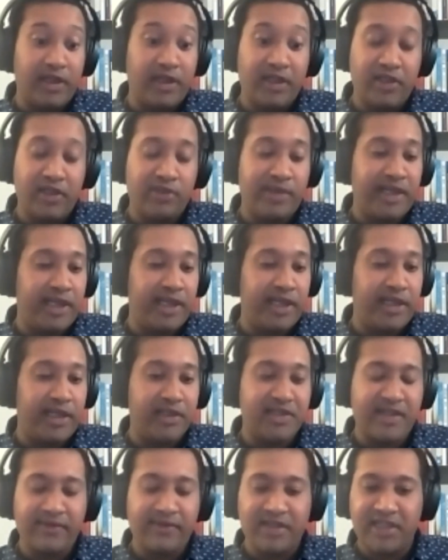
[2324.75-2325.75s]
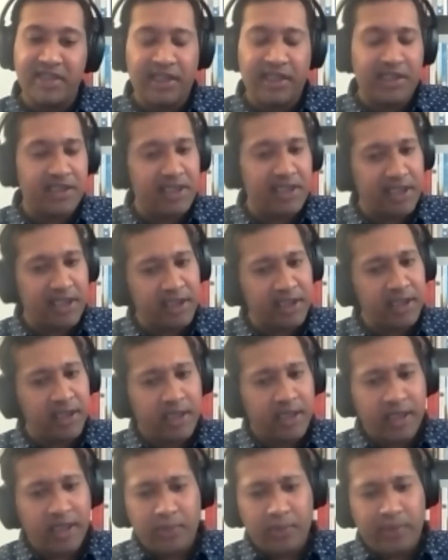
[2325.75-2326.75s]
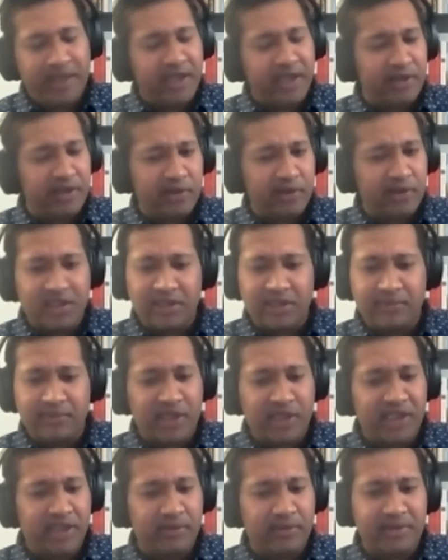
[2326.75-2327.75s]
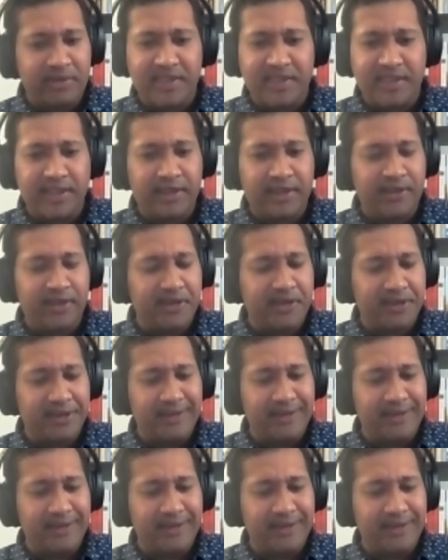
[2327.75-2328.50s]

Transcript: In 2017, 18, we kind of looked at the market and we said, look,